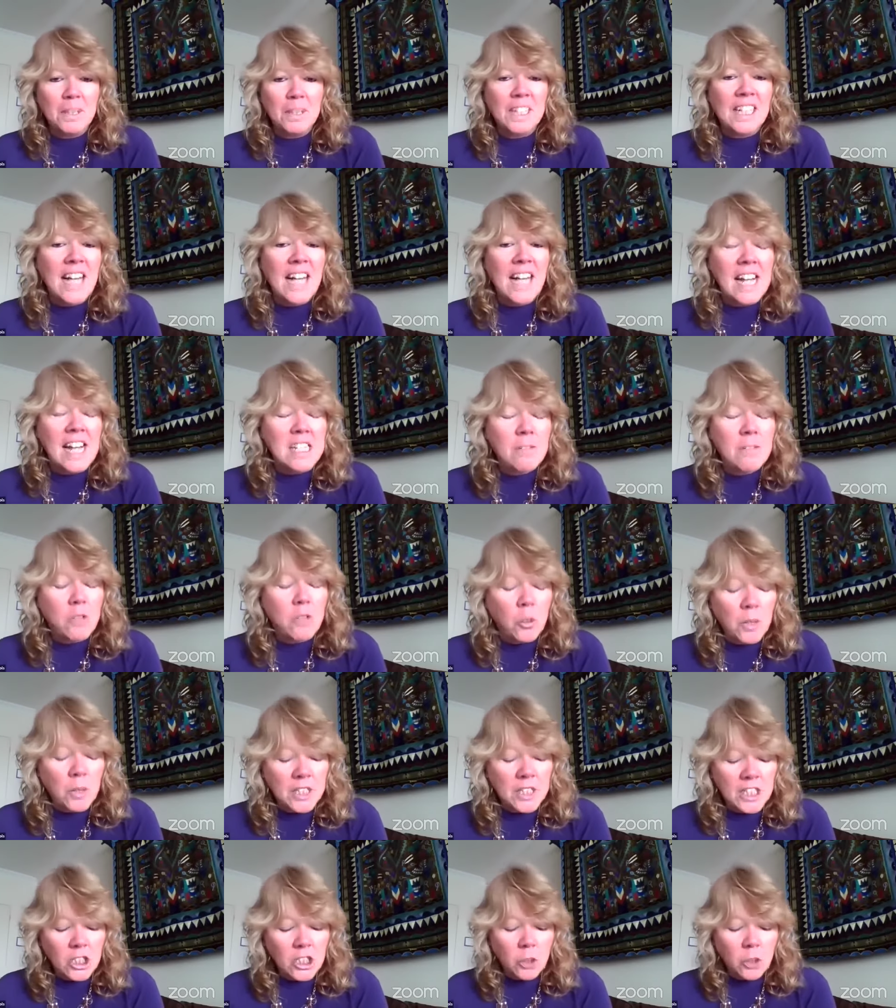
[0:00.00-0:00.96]
But the class of
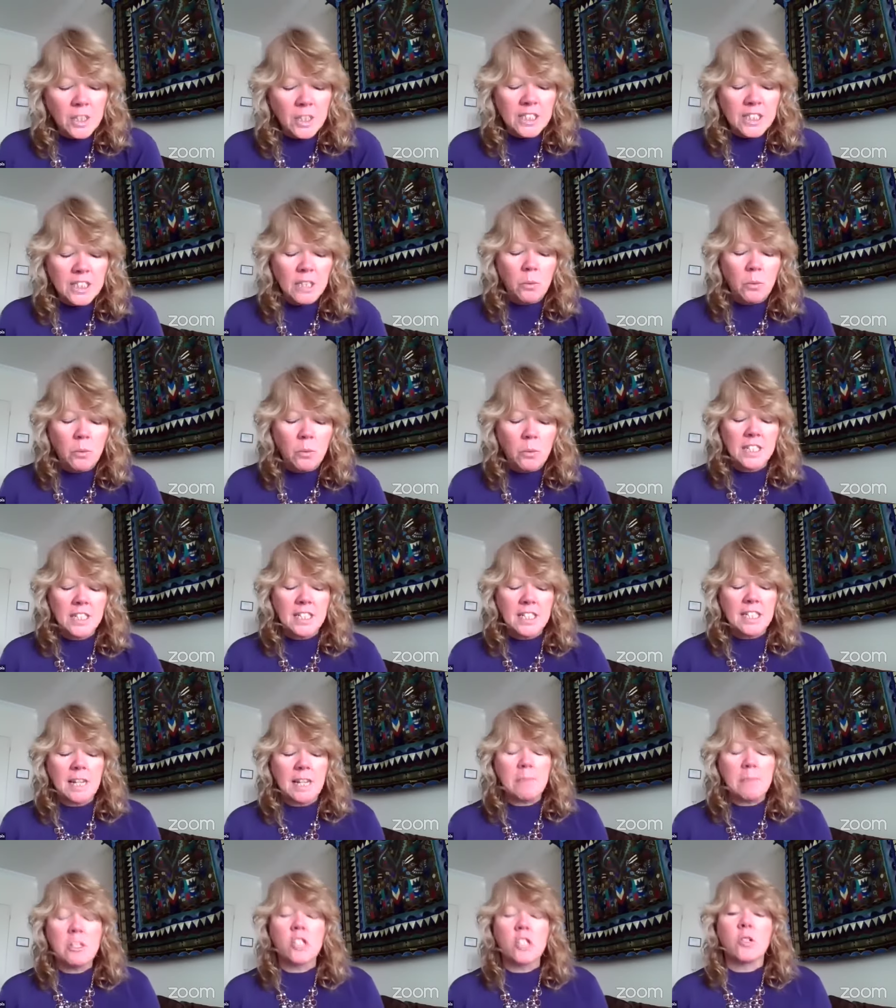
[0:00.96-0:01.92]
2020 wanted
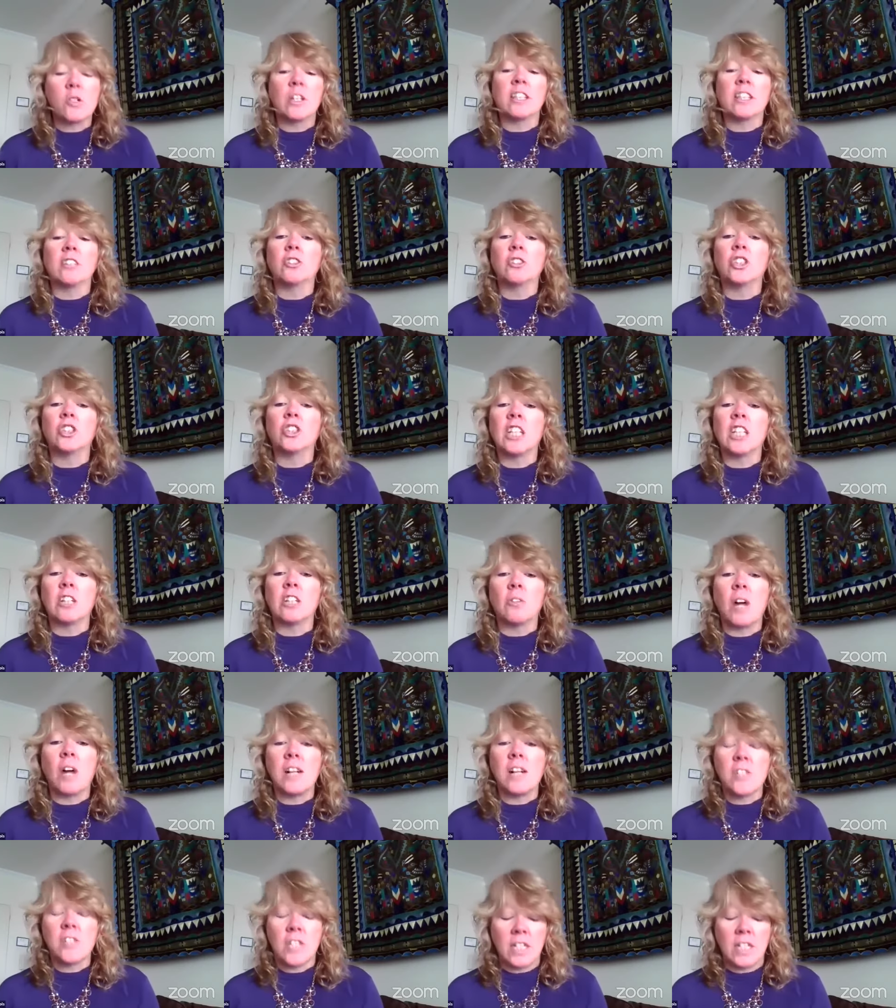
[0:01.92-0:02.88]
to demonstrate their
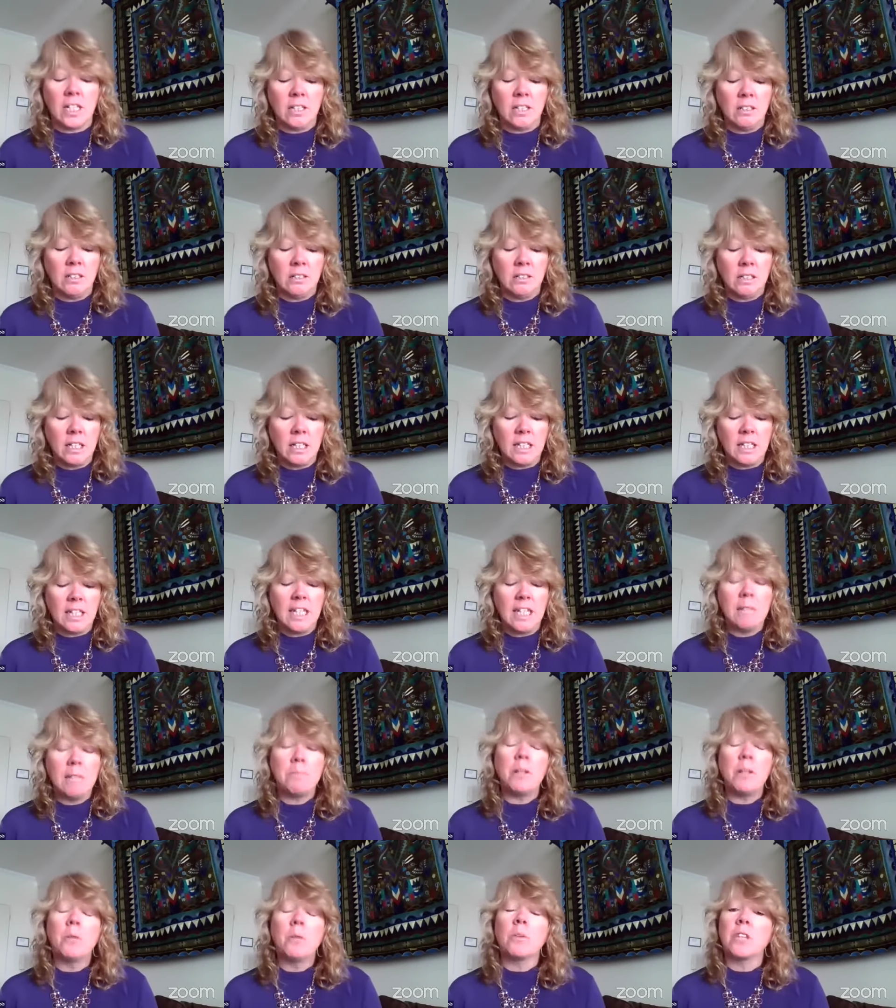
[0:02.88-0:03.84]
generosity in
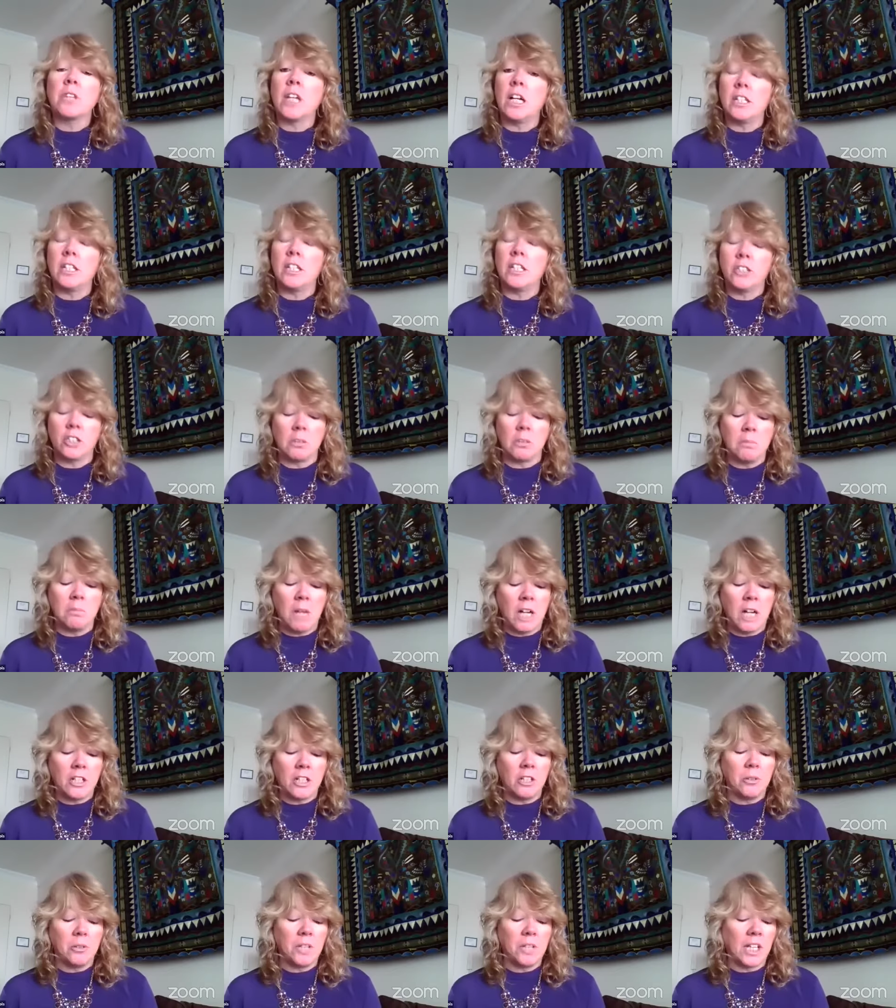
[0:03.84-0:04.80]
keeping with the Hunter
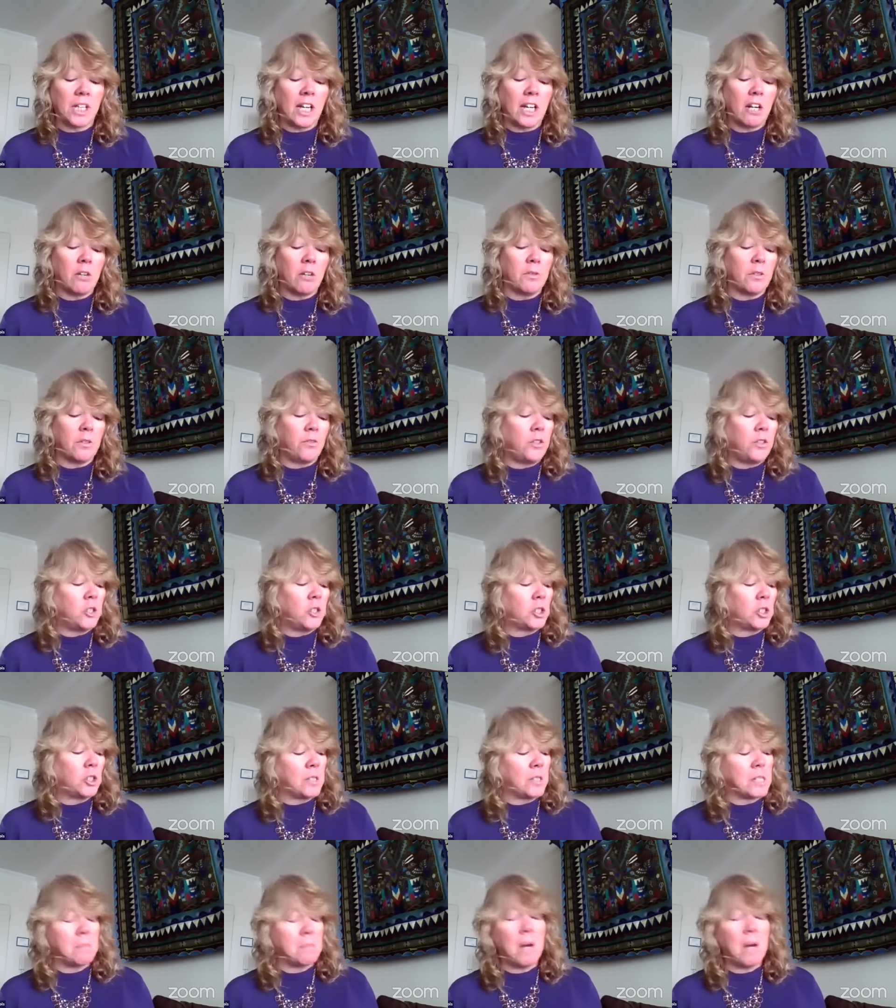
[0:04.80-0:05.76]
motto, the care of the
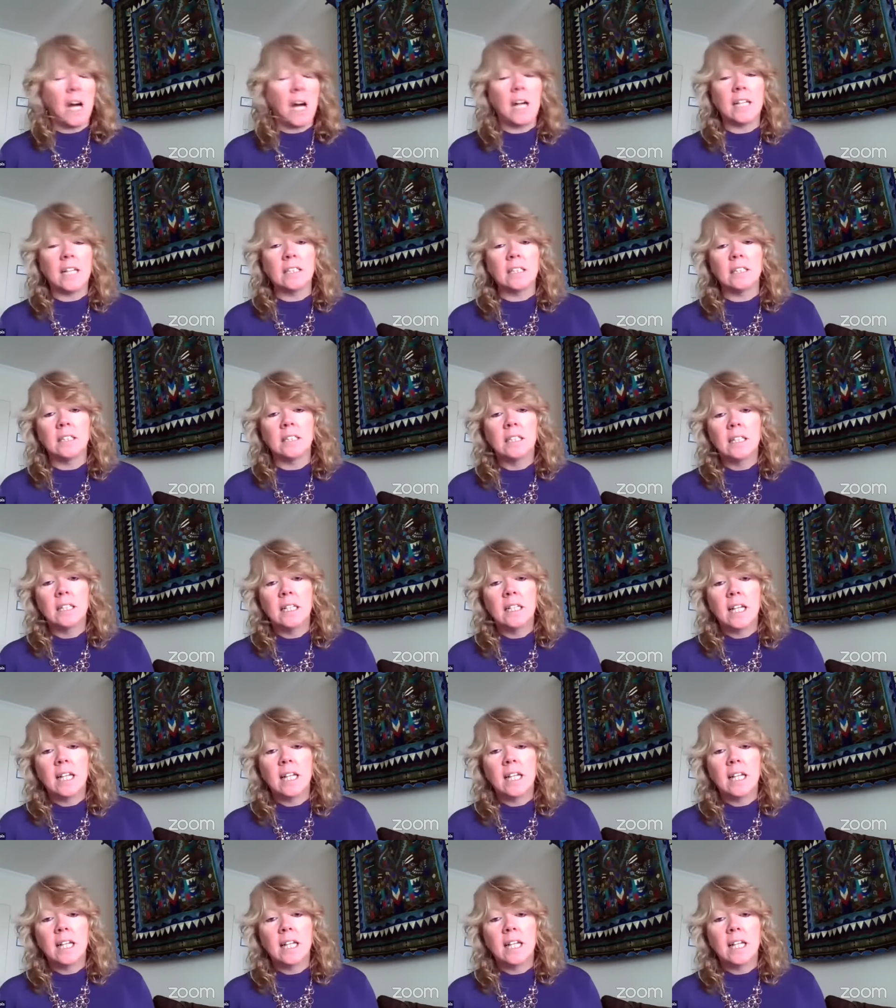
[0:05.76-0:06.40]
future is mine.